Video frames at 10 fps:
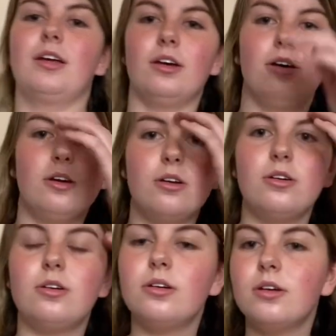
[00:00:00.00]
like,
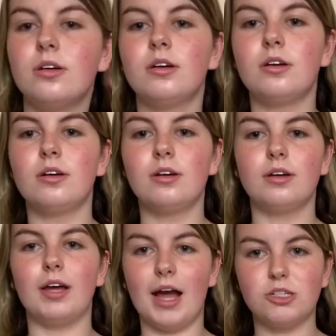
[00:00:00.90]

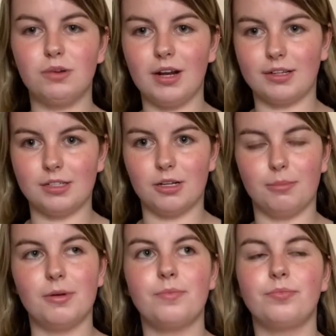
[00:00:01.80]
I actually really like this top.
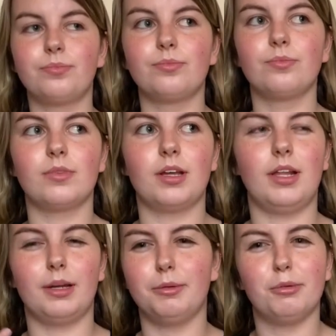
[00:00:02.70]
Like,
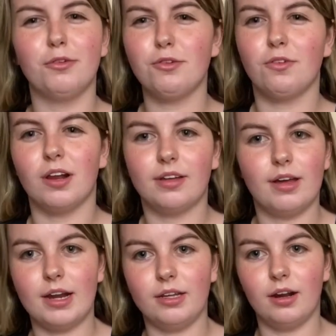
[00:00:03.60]
it'd be perfect for like
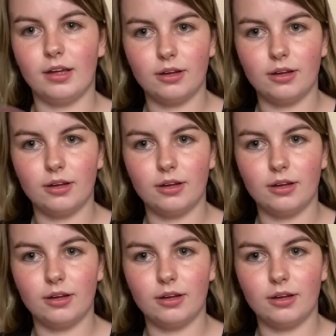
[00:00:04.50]
any like